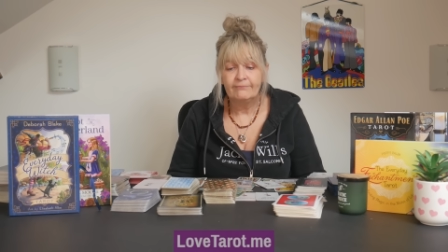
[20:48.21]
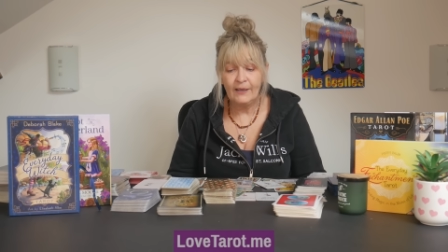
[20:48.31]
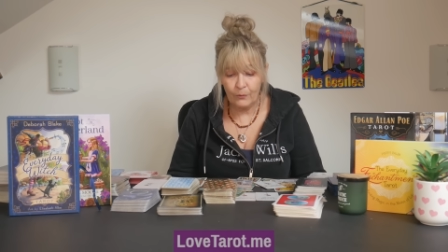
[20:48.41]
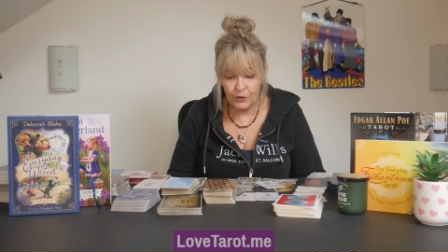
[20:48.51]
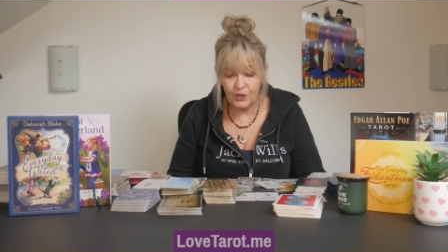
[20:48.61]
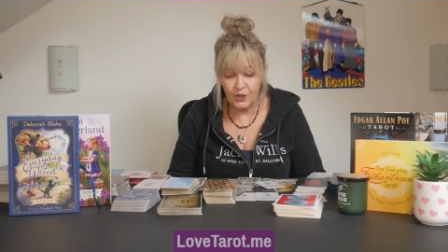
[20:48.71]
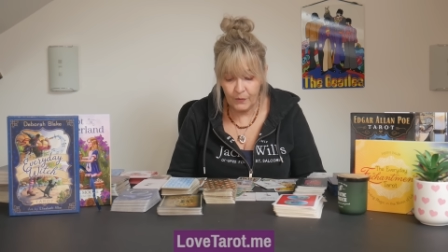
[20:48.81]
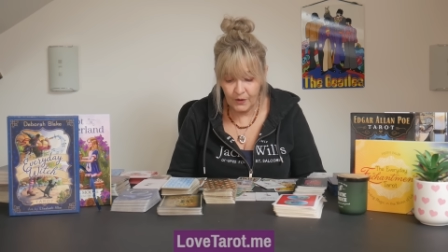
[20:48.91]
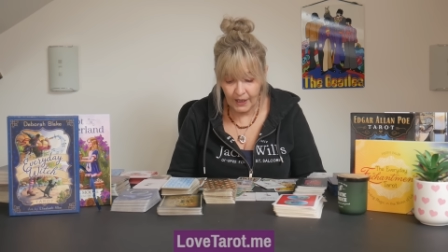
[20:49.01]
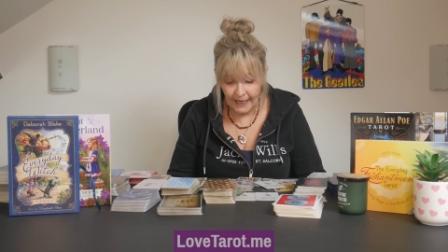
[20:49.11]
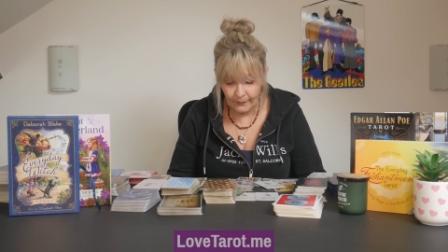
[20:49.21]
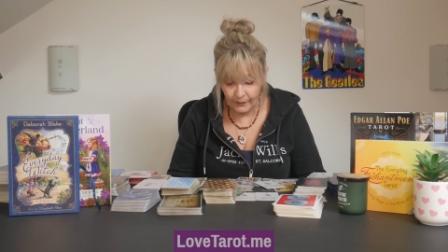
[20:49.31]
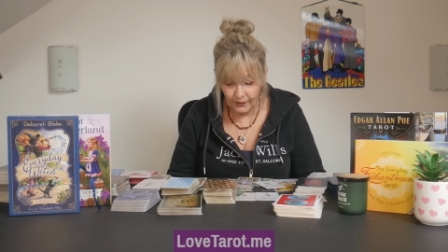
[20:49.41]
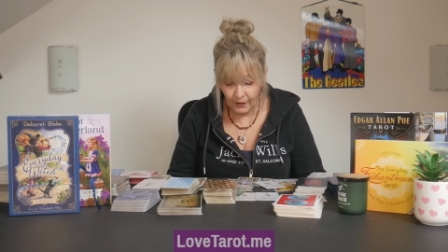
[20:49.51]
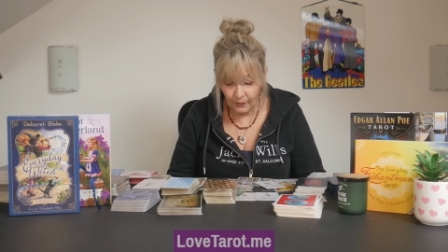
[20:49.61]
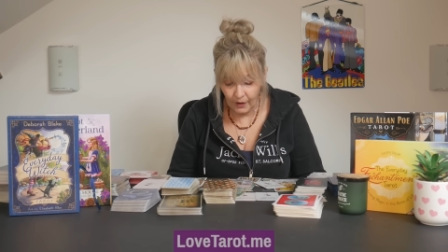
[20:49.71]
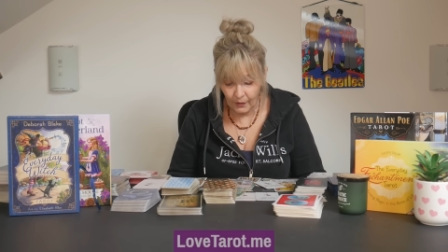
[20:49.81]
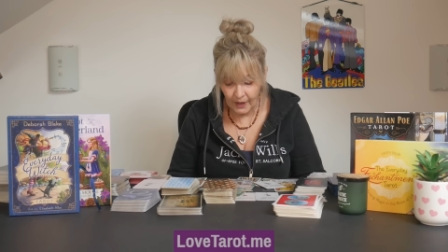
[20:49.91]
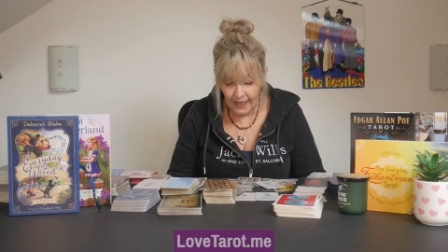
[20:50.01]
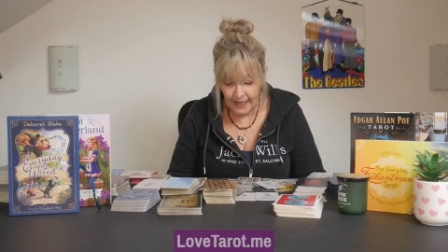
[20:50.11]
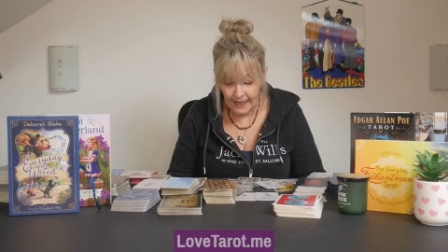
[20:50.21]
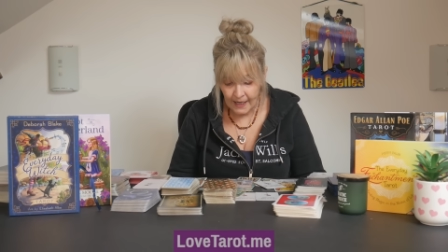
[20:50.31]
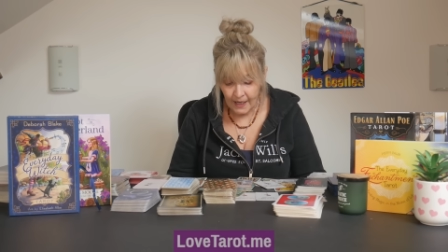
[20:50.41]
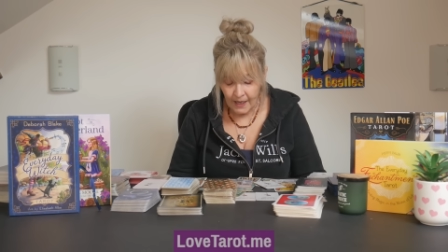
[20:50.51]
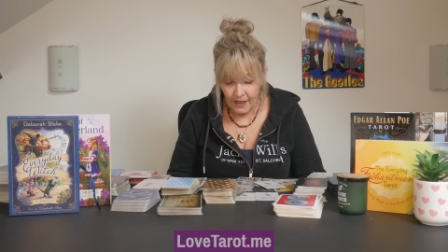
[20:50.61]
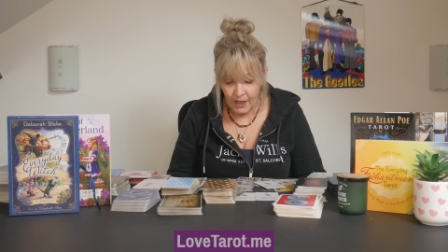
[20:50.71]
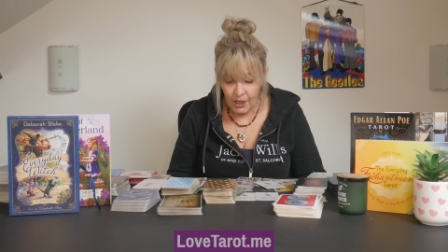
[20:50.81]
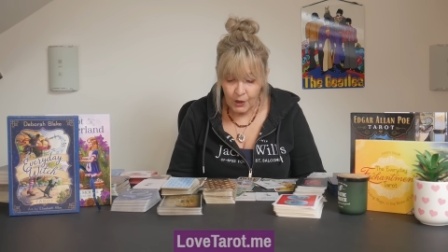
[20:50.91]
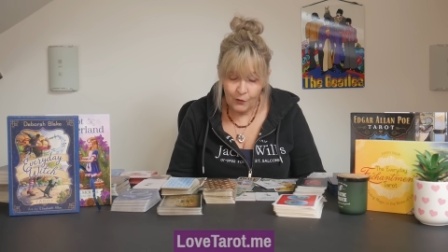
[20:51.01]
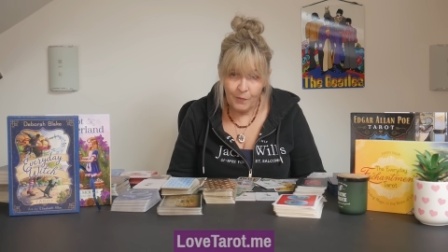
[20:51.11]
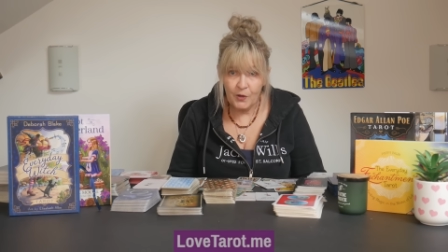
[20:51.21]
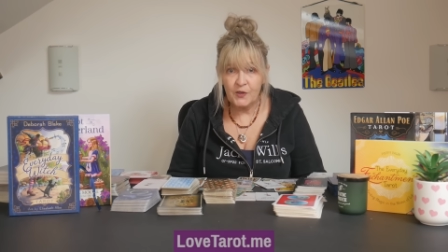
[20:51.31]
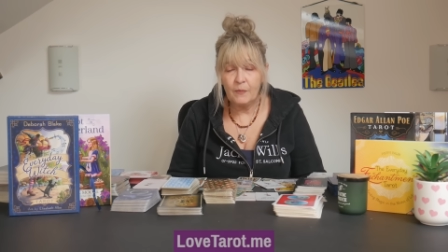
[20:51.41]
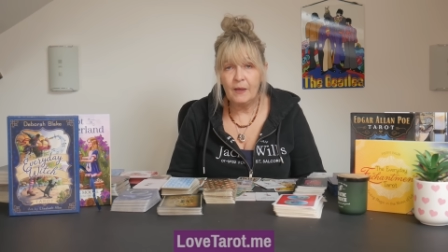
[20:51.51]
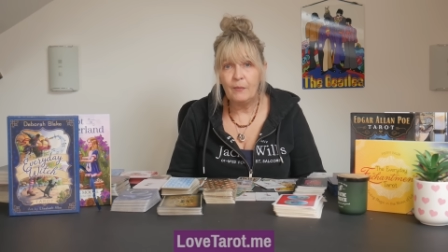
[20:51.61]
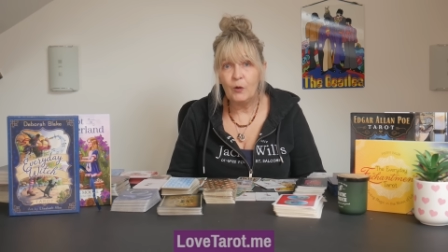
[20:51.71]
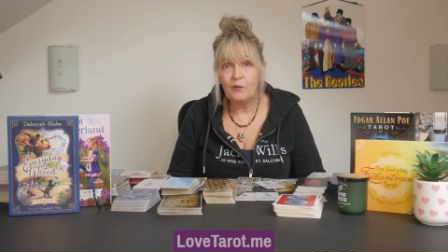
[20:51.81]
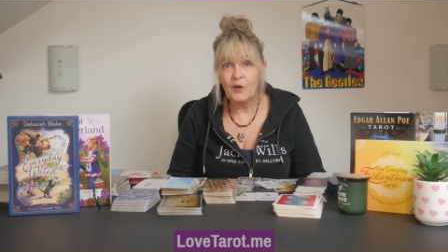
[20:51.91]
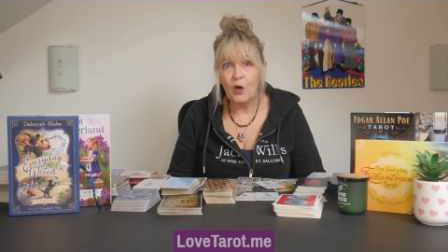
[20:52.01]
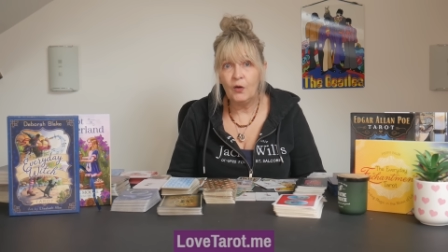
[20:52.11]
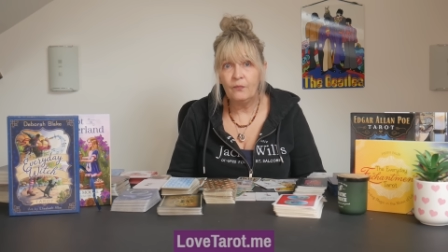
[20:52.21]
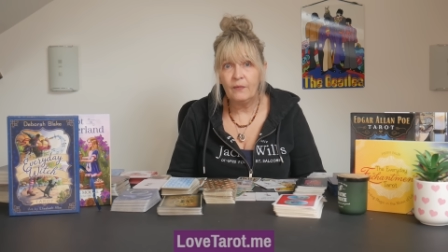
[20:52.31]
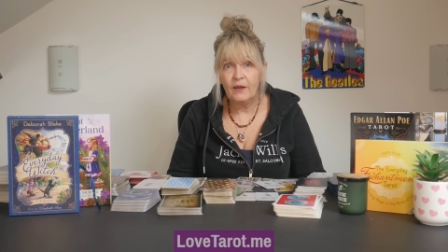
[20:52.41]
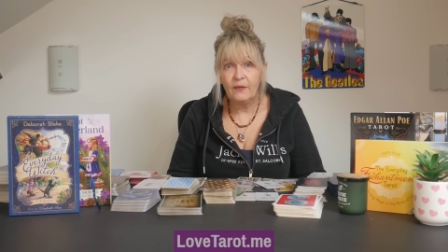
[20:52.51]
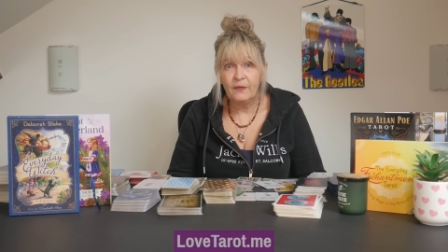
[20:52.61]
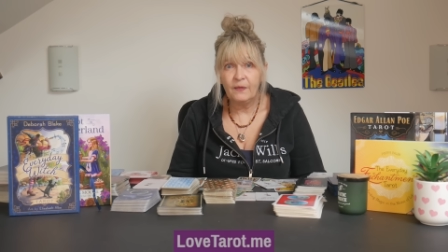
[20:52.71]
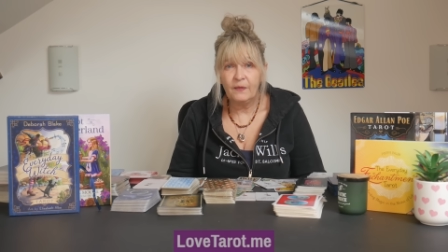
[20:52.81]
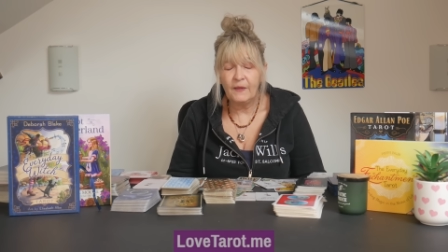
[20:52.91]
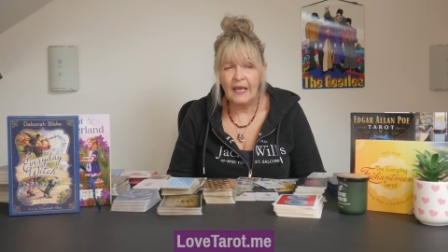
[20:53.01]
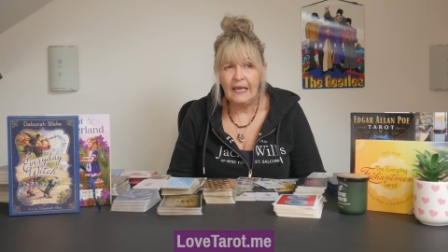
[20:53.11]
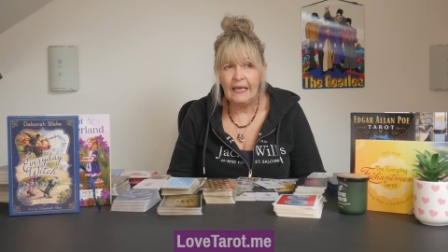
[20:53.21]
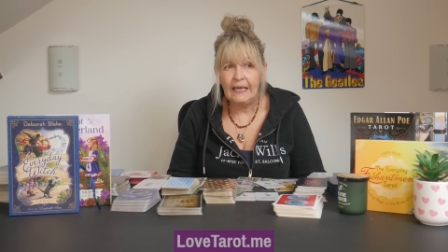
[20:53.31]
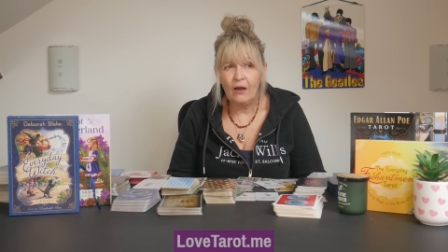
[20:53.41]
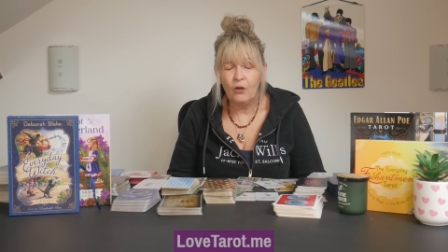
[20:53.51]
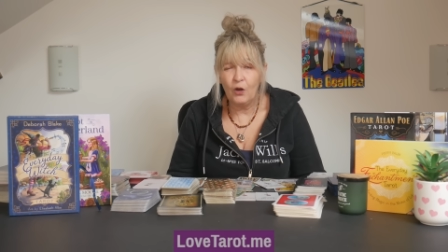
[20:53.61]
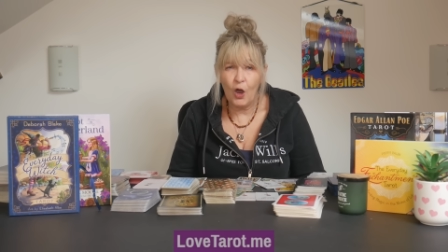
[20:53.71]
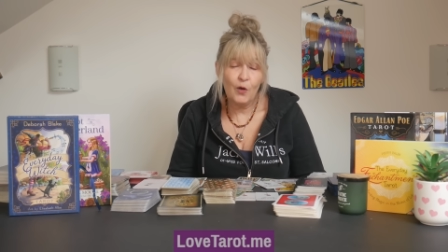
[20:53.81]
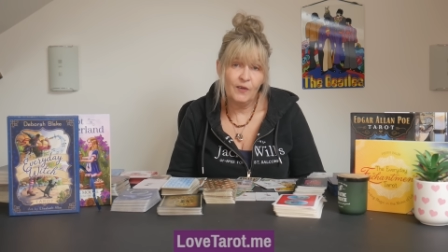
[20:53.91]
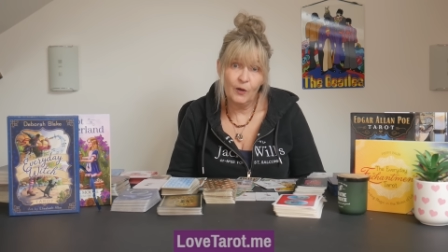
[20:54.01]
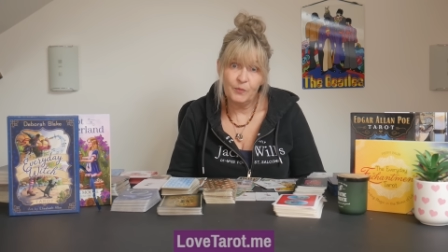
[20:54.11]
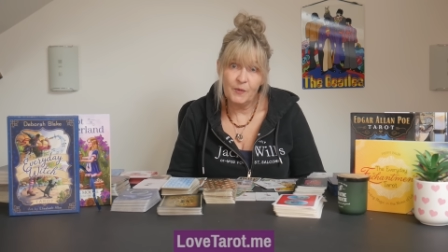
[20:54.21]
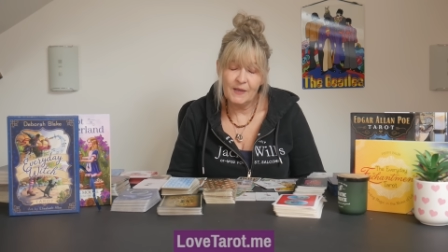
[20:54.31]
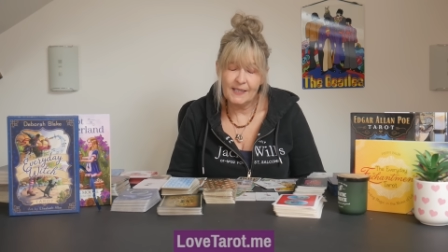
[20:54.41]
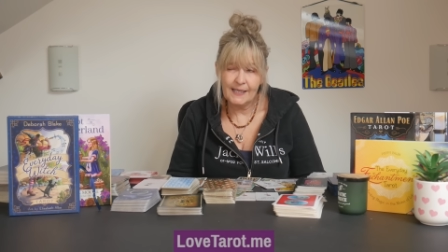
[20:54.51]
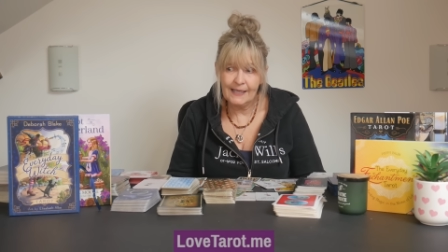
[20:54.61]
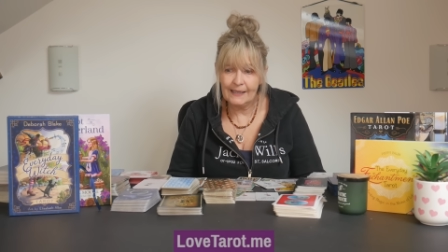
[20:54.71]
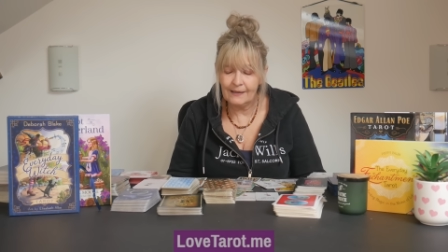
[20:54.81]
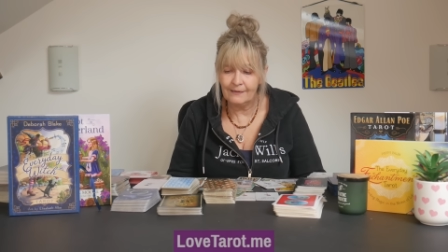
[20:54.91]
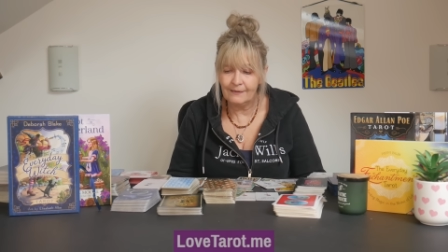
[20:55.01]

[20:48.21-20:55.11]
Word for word: They want to communicate with you, okay? You've possibly moved on. They are not overly optimistic.